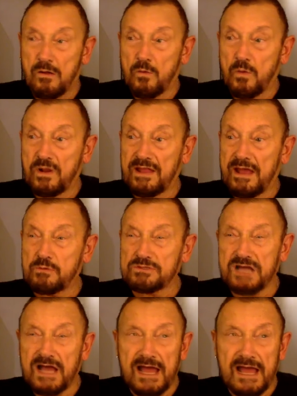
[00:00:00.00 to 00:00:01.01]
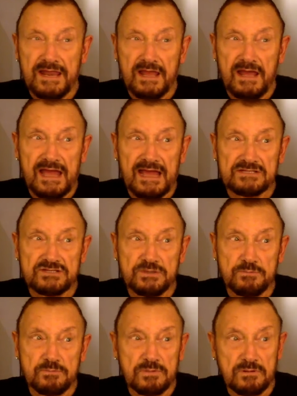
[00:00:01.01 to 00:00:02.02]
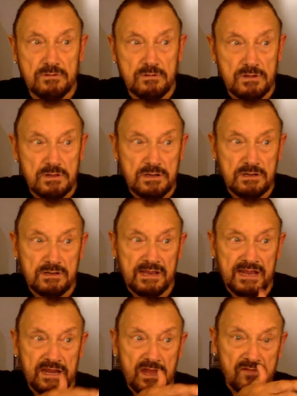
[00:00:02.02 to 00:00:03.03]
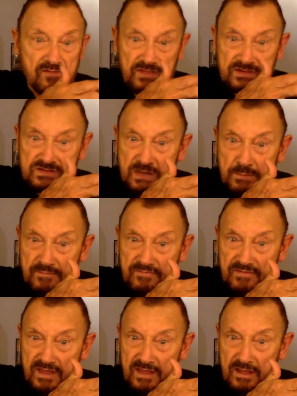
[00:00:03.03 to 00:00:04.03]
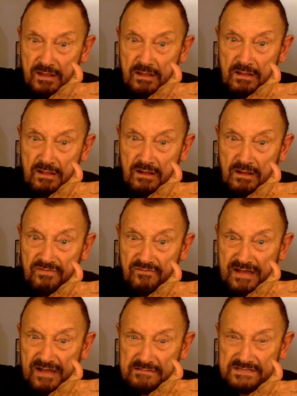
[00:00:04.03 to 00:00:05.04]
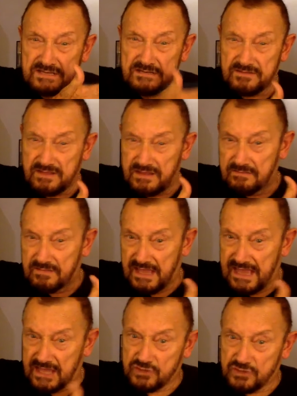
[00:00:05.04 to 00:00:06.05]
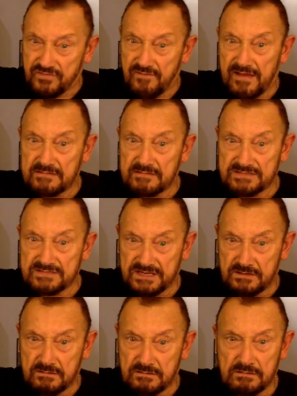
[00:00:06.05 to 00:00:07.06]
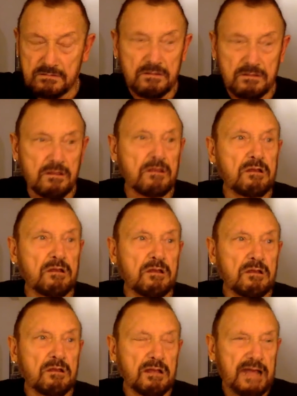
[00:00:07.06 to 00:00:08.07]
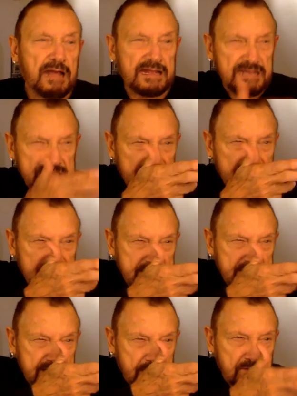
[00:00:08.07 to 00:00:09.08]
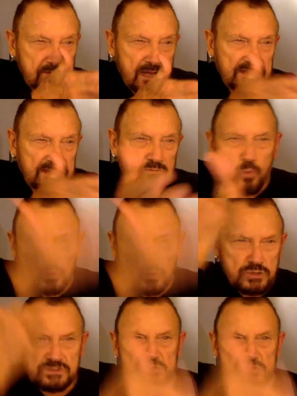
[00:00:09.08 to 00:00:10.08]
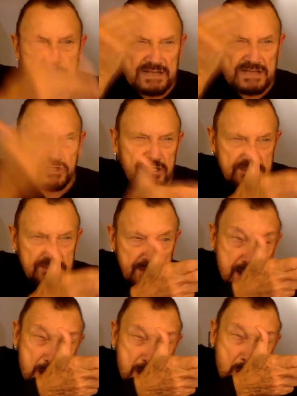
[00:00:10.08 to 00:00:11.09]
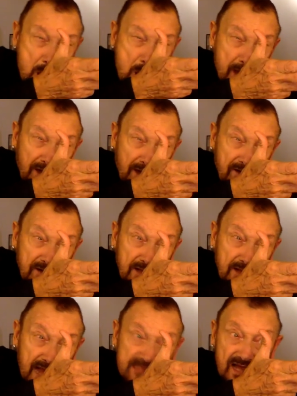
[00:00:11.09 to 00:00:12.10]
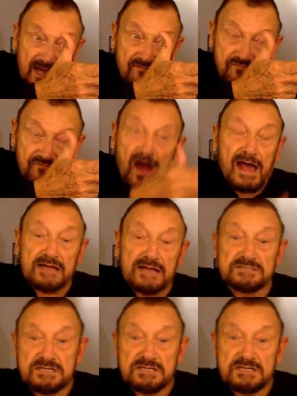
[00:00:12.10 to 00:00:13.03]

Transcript: Well, there was I, and I had to lean over the top of the fountain, the edge of the fountain. And as I did so, and the water was splashing into me, and as I fired,